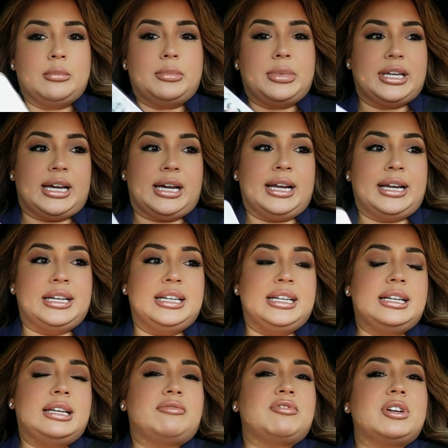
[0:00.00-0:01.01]
But yeah,
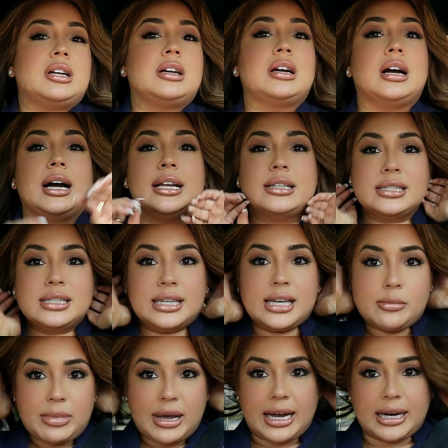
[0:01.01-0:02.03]
I've got to
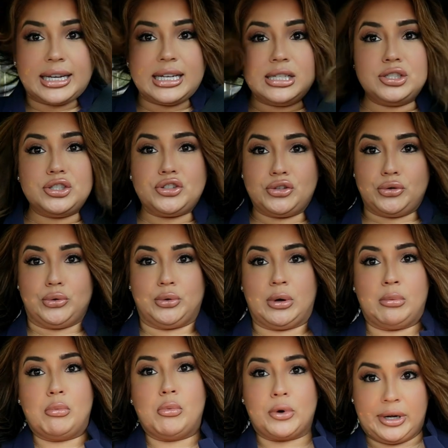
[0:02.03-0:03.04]
get back into a
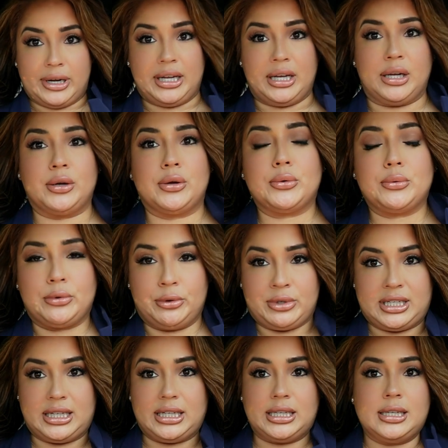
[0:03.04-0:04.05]
morning
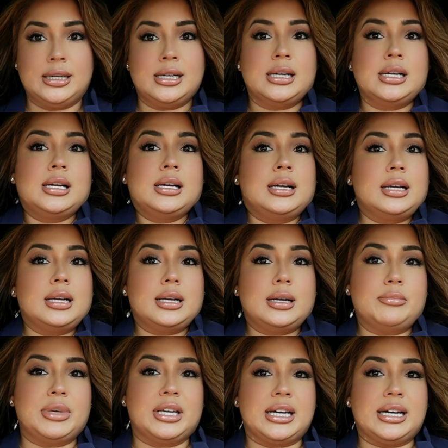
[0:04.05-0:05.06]
routine
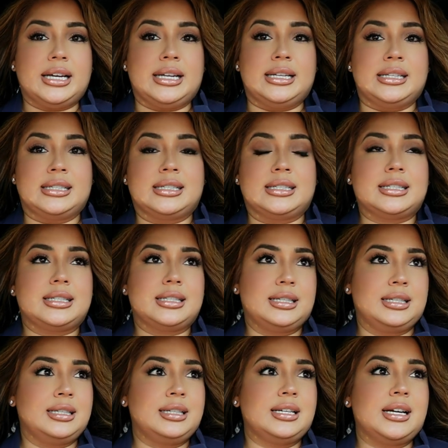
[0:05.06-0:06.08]
because
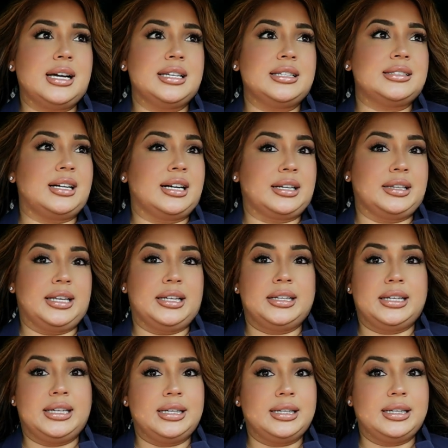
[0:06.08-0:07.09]
I suck
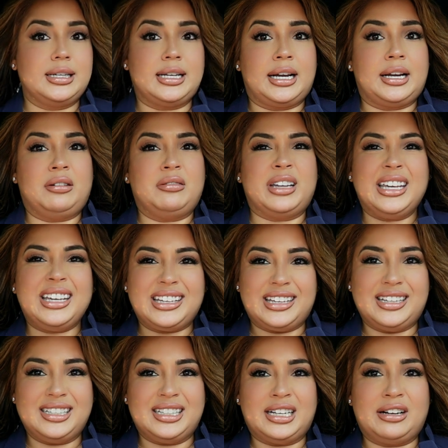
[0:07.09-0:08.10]
lately and I don't like
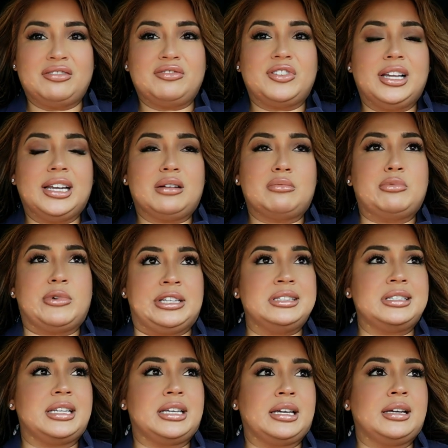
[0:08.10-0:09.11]
it. And I feel like I'm
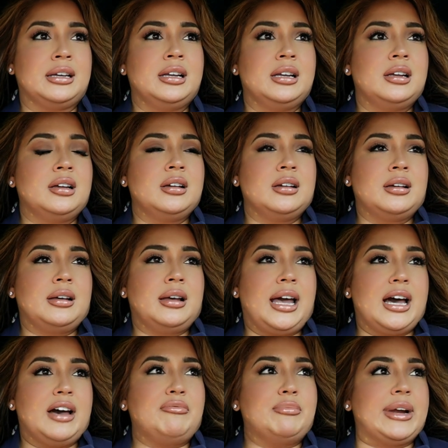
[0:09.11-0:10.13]
wasting
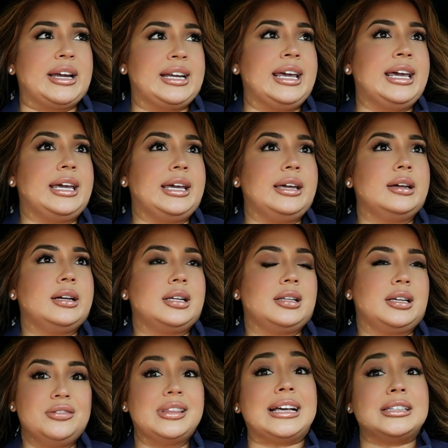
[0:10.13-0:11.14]
half my day.
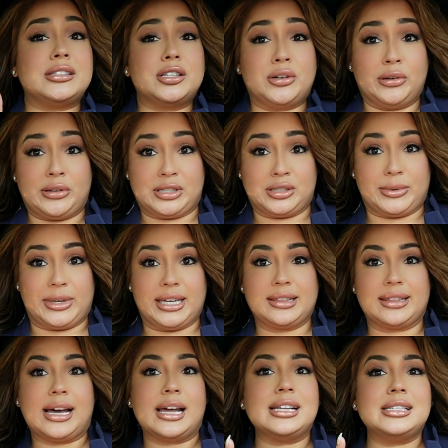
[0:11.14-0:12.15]
So that's the goal this week.
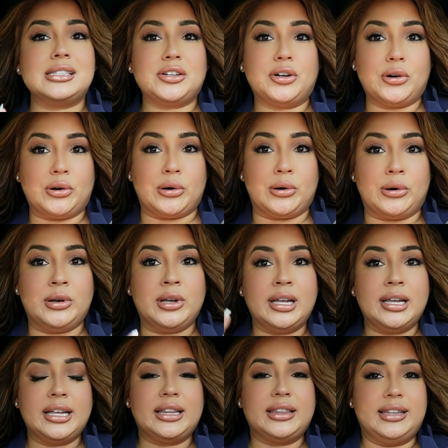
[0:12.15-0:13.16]
That is the goal
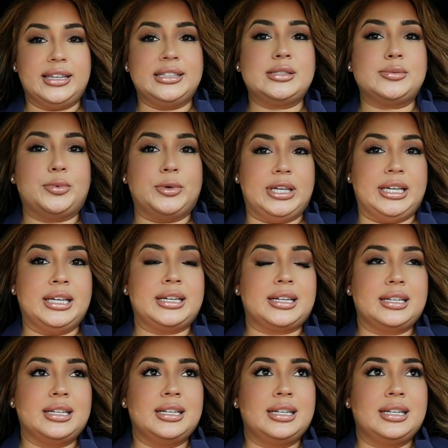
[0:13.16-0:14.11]
this week,